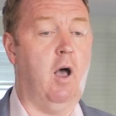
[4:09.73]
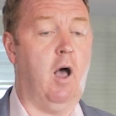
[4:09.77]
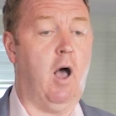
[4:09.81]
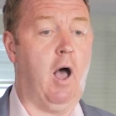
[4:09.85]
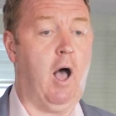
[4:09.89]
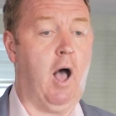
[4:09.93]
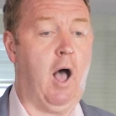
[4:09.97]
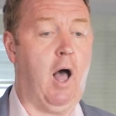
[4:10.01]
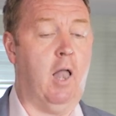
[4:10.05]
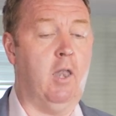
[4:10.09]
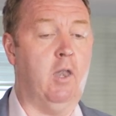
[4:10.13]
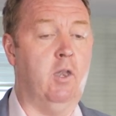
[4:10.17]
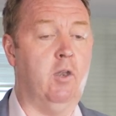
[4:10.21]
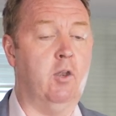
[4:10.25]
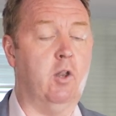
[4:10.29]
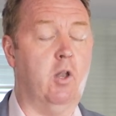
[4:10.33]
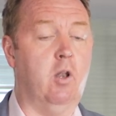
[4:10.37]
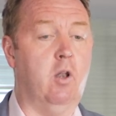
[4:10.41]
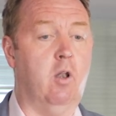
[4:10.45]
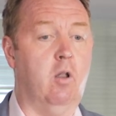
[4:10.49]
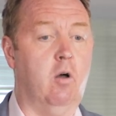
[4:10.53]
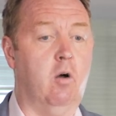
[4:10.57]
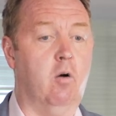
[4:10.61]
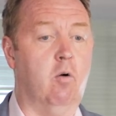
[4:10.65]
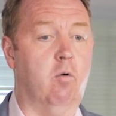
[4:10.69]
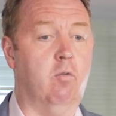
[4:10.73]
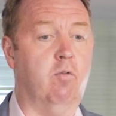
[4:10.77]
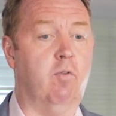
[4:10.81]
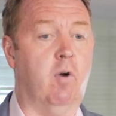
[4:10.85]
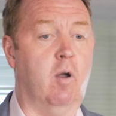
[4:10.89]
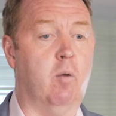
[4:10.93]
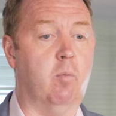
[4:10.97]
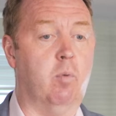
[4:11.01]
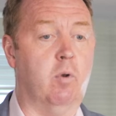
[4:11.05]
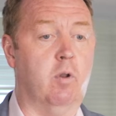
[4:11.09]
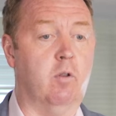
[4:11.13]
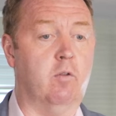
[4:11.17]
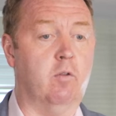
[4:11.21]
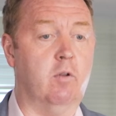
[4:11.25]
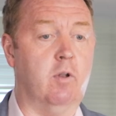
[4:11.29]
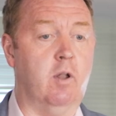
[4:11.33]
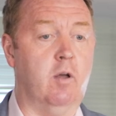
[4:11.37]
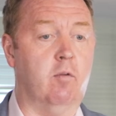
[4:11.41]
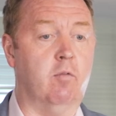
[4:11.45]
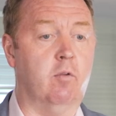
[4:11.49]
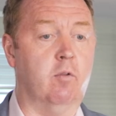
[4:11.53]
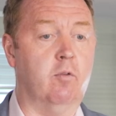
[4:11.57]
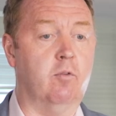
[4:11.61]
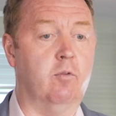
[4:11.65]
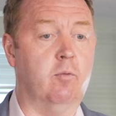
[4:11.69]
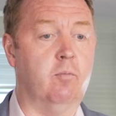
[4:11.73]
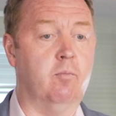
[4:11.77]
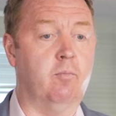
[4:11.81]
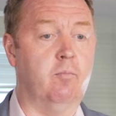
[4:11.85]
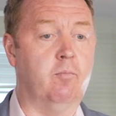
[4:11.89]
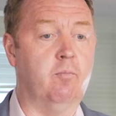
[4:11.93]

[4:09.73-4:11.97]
and low fibrinogen levels.